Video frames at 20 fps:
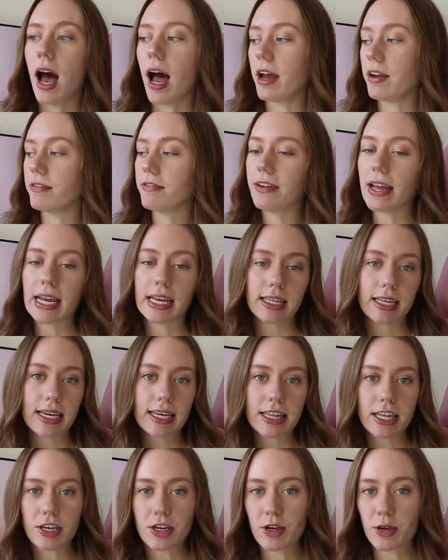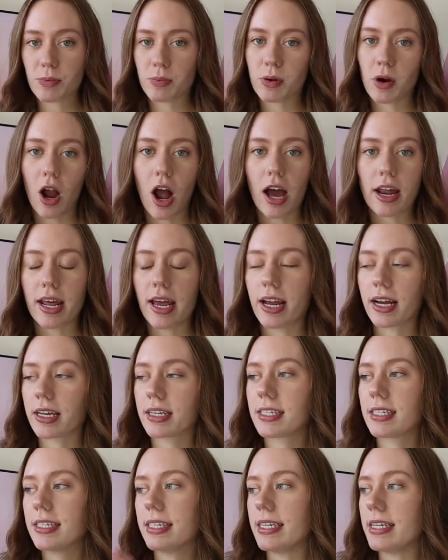unveiling the new
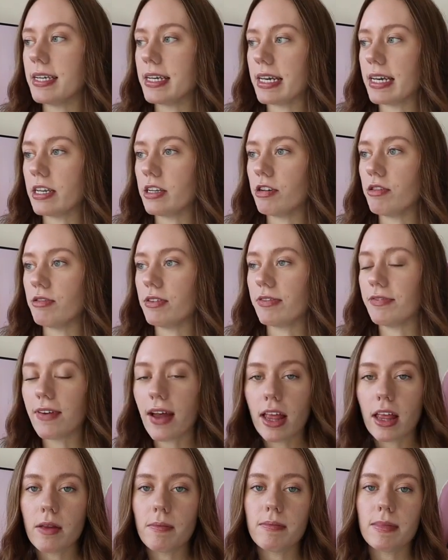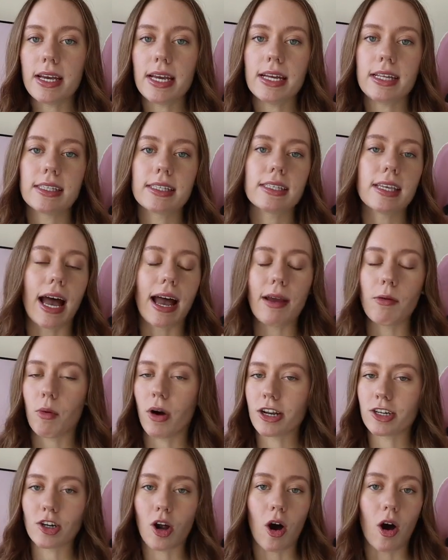products, the new developments. I
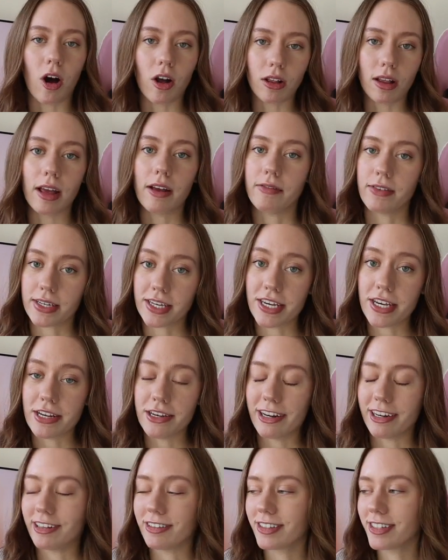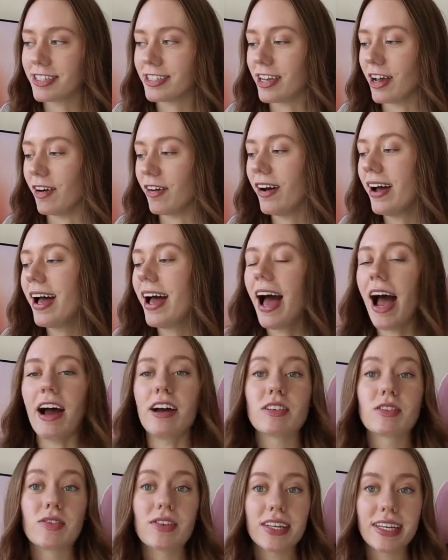watch all of the keynotes. So I
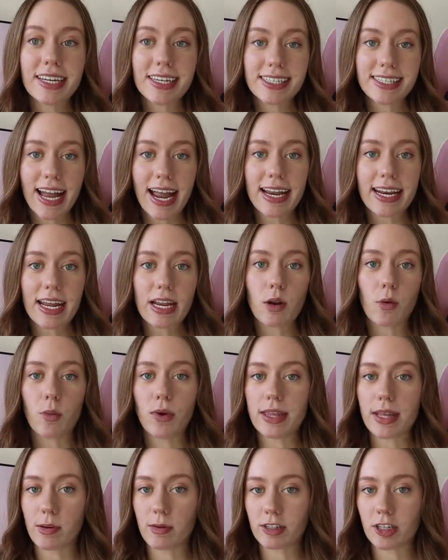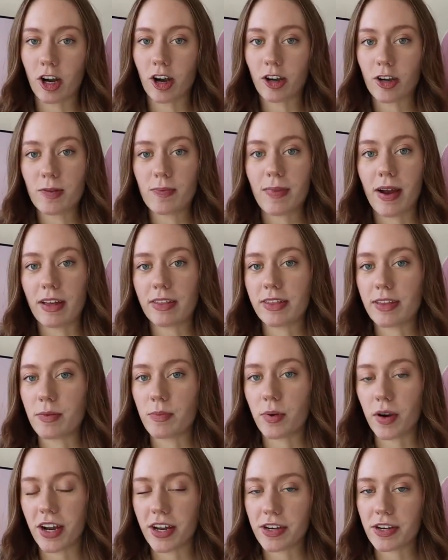was really excited when they were talking about the
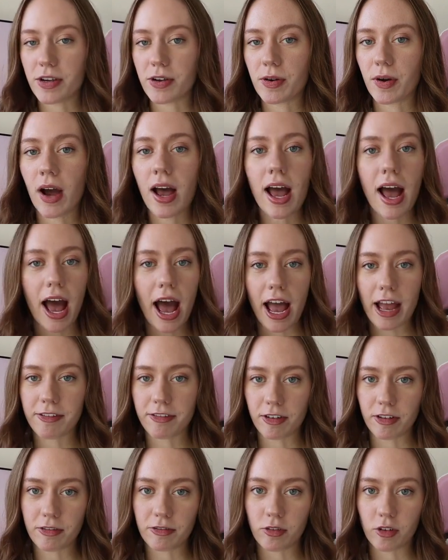brand new iPhone